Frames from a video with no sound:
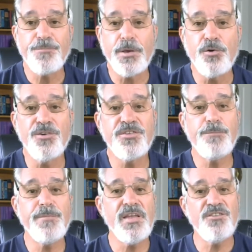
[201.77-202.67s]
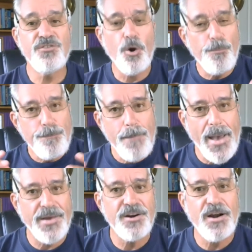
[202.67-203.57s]
because it means no
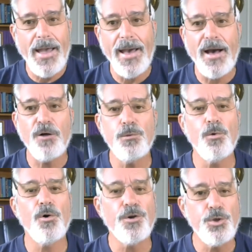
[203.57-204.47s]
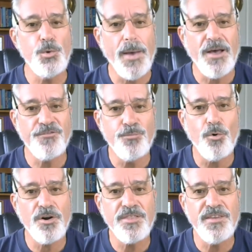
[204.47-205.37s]
matter how long you have
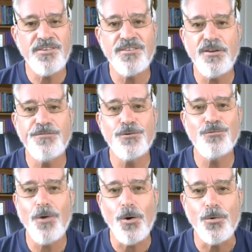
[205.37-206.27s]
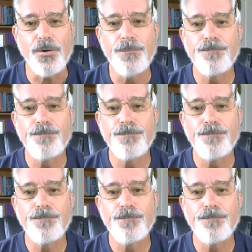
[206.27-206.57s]
walked this sinful road,